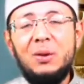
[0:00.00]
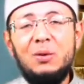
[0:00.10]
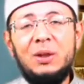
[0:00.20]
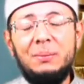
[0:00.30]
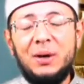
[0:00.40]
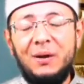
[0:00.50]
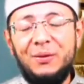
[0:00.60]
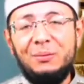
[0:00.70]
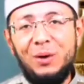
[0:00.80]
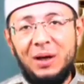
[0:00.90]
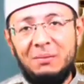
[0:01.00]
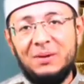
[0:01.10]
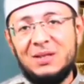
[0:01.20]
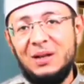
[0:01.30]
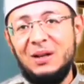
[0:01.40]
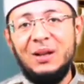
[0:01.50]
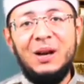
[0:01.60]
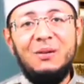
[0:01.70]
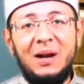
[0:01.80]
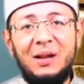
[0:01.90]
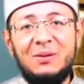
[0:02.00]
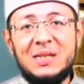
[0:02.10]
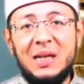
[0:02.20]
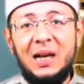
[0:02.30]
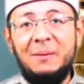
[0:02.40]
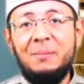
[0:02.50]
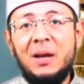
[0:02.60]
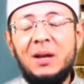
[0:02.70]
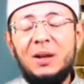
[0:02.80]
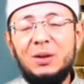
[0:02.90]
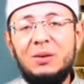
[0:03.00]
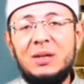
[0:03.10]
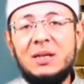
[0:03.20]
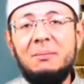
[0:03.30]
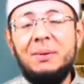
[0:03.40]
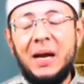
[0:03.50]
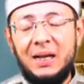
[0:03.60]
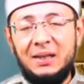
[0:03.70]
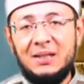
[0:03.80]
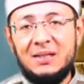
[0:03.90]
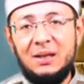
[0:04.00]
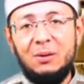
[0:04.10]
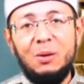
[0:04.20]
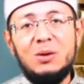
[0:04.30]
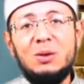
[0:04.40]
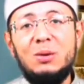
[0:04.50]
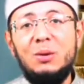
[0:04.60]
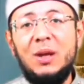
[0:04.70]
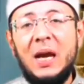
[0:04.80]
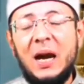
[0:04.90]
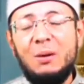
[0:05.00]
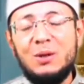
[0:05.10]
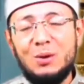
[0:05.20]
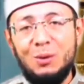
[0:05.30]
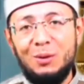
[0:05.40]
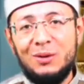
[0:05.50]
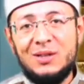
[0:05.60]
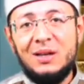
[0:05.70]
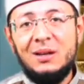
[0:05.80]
to the Prophet Muhammad sallallahu alayhi wa sallam to his companions and also to the household